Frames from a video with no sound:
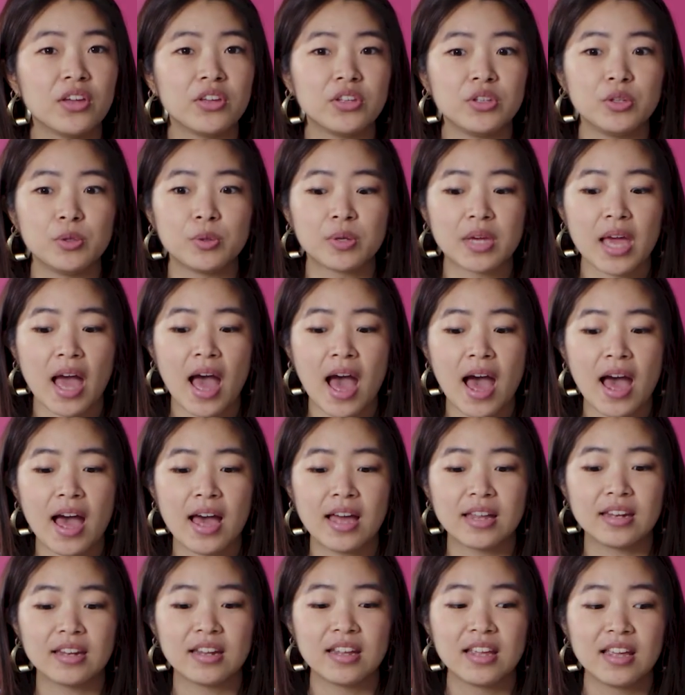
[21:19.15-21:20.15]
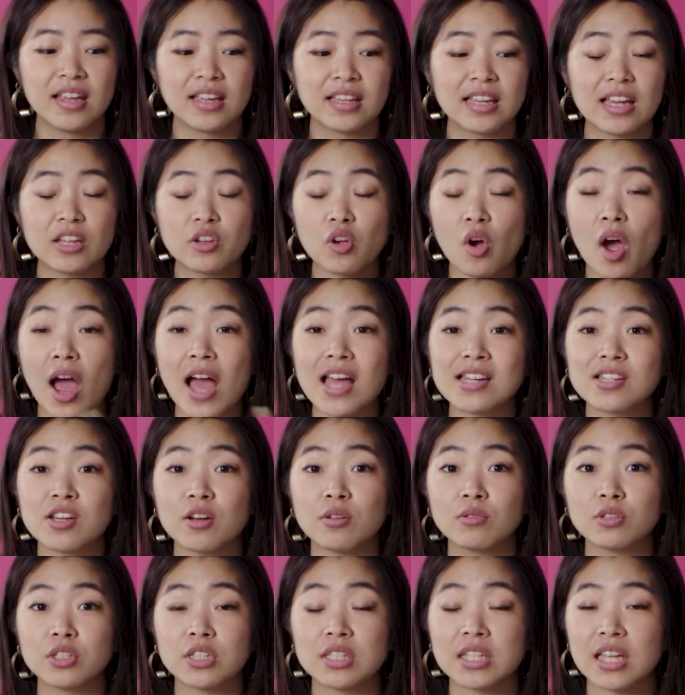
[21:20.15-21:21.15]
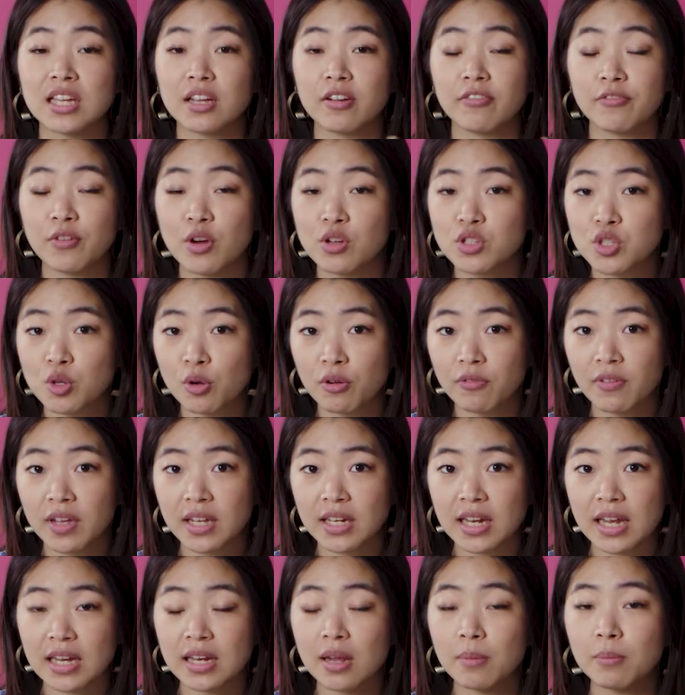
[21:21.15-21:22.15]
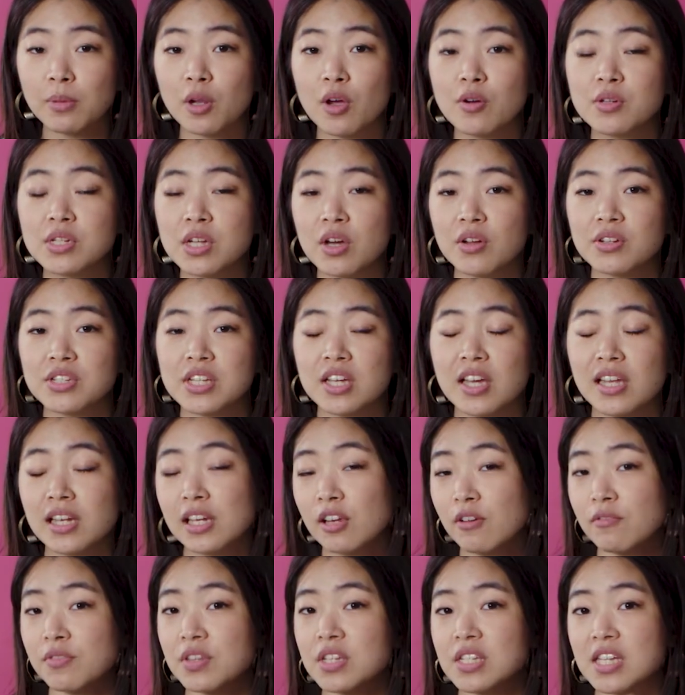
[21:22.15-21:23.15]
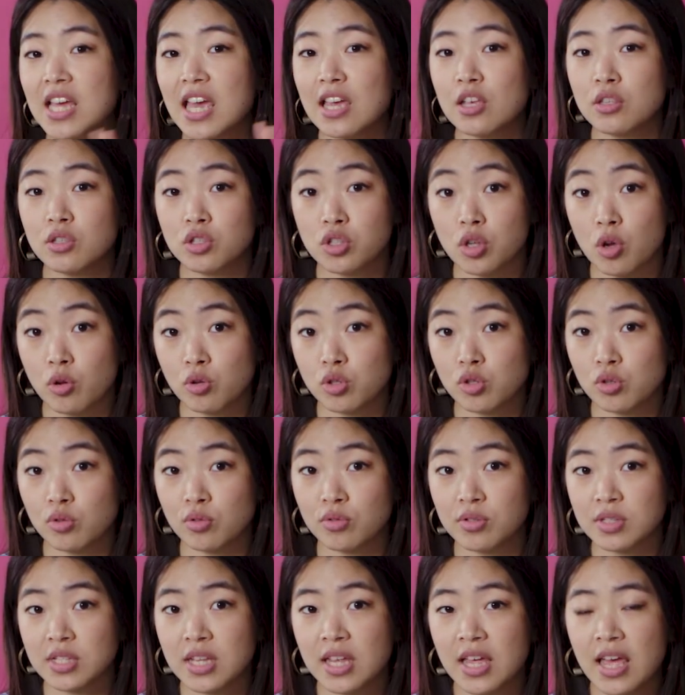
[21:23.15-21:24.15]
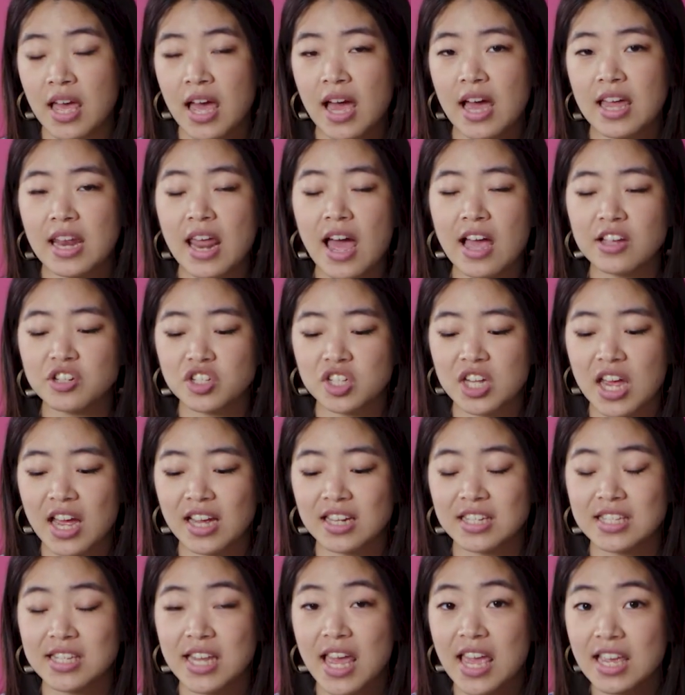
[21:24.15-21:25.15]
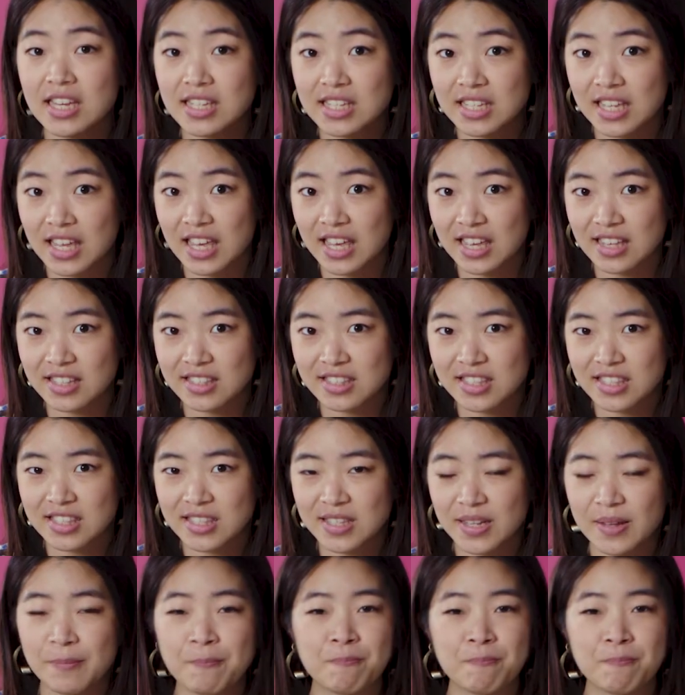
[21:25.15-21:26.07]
you can get your adult to take a photo of it and upload it onto any of the Tate socials and hashtag #TateKids,